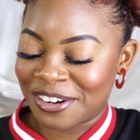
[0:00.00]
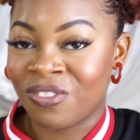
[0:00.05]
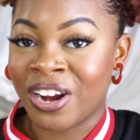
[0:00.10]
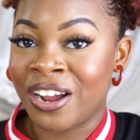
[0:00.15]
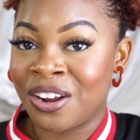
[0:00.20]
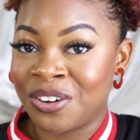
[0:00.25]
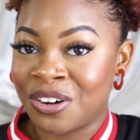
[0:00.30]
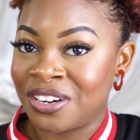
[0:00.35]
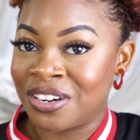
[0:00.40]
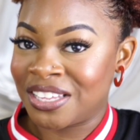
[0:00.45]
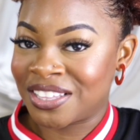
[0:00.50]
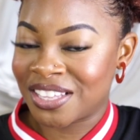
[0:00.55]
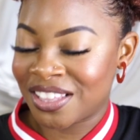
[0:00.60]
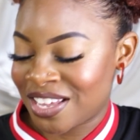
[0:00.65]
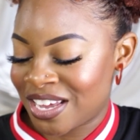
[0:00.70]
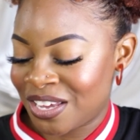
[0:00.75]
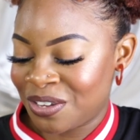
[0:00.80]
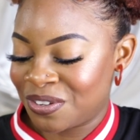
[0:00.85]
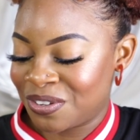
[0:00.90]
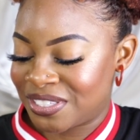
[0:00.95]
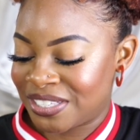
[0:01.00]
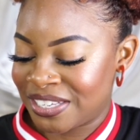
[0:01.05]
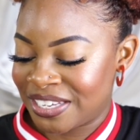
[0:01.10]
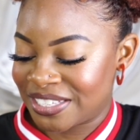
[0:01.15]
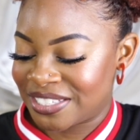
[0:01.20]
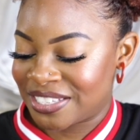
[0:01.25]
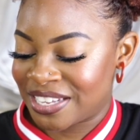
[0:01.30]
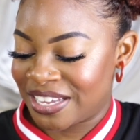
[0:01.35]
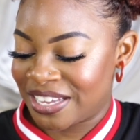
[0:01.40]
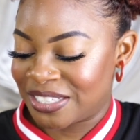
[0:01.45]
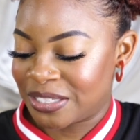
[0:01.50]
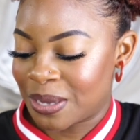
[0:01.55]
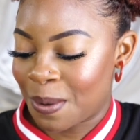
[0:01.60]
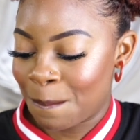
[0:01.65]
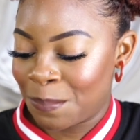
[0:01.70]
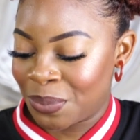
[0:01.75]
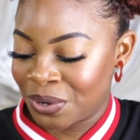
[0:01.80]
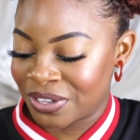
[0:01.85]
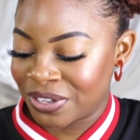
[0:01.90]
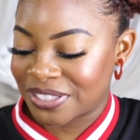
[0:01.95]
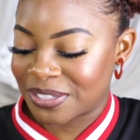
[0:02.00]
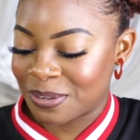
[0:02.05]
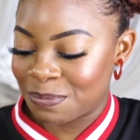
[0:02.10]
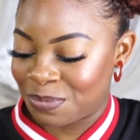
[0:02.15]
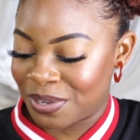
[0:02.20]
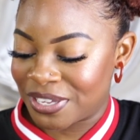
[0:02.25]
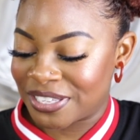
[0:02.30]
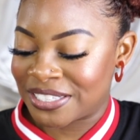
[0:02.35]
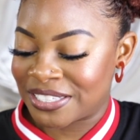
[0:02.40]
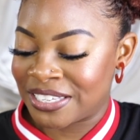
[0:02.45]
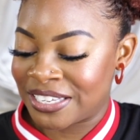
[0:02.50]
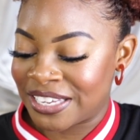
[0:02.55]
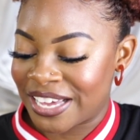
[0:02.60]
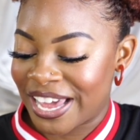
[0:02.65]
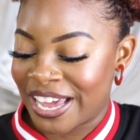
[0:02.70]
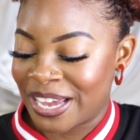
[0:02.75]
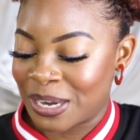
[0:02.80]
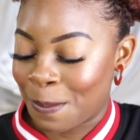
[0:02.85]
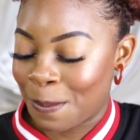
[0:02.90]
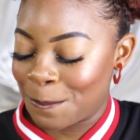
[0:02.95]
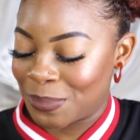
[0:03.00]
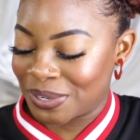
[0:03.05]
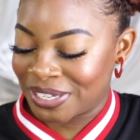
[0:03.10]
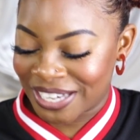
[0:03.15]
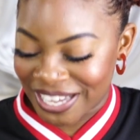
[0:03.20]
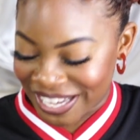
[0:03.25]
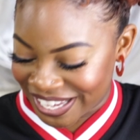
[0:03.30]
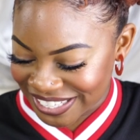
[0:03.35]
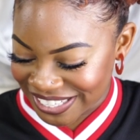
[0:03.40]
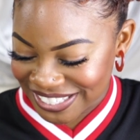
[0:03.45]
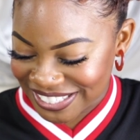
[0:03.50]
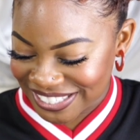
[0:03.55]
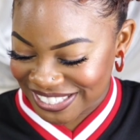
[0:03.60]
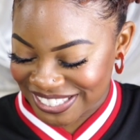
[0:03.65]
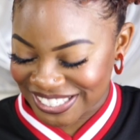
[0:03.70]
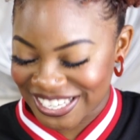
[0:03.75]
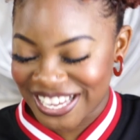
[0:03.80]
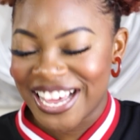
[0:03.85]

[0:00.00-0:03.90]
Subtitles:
Right underneath of that, you'll see it says booked, busy, and blessed.